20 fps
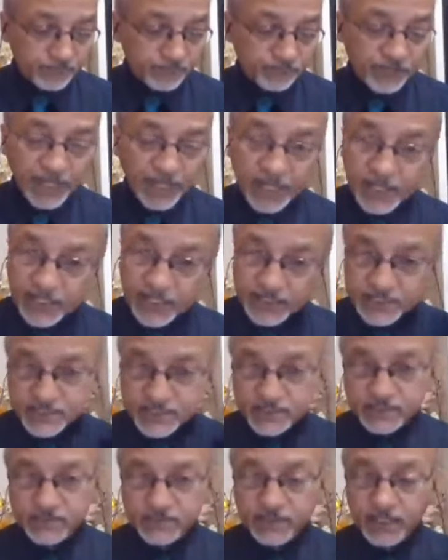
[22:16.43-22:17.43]
fails
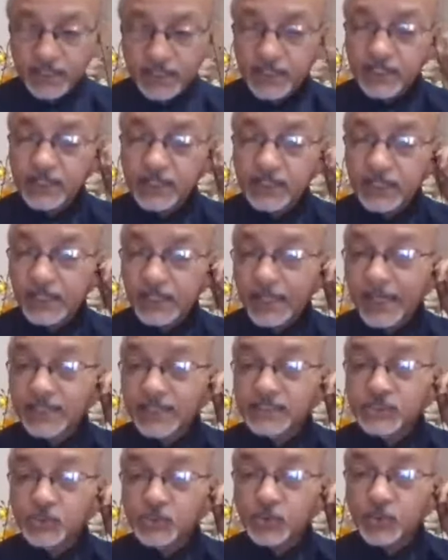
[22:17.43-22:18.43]
in
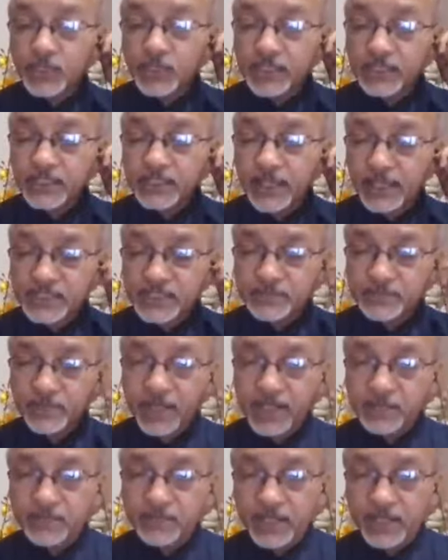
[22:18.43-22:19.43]
executing the
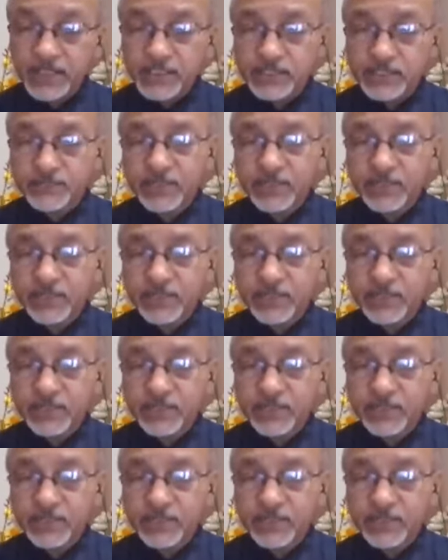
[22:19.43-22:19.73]
experiments,